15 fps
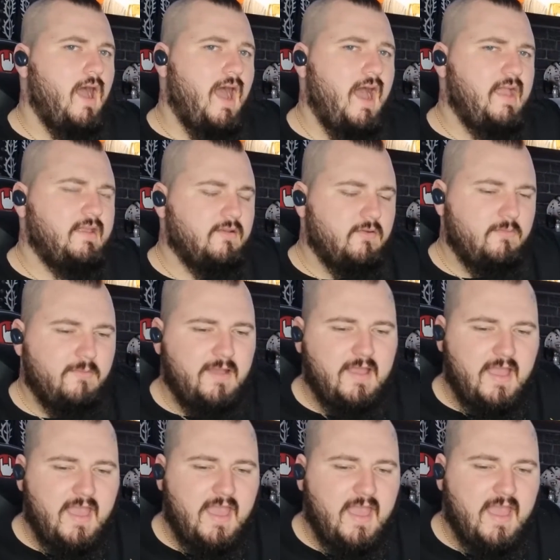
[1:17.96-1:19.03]
Alright, we're
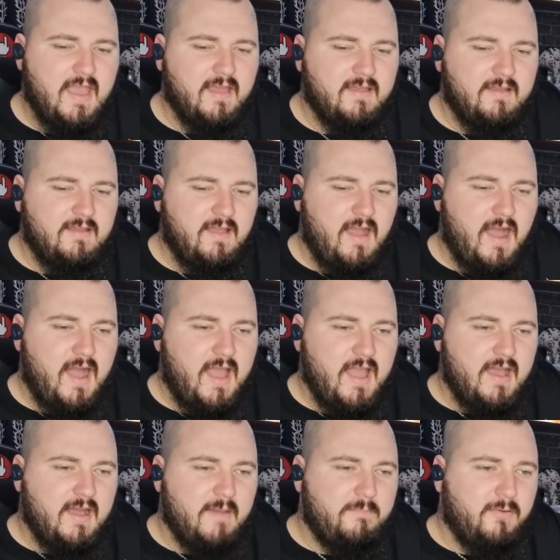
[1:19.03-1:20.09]
here. I
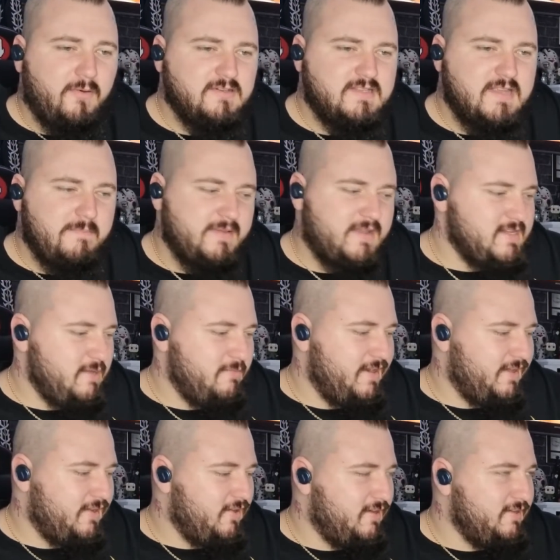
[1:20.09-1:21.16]
uh, paused it because I
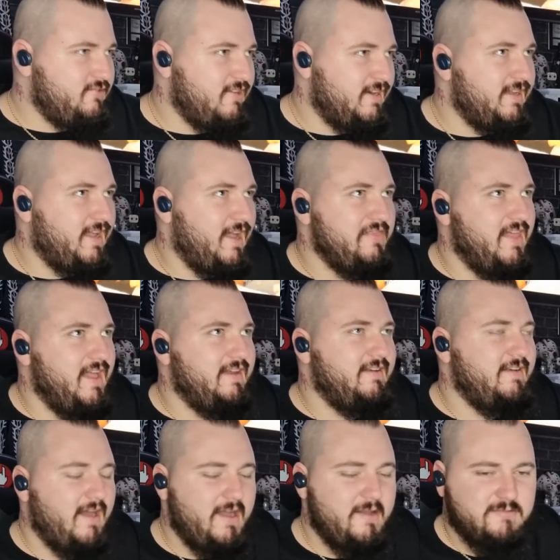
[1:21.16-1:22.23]
went and got a drink, and
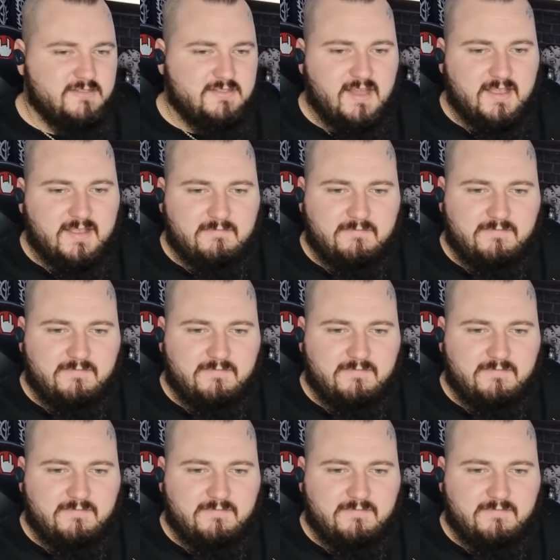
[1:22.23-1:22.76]
then I was like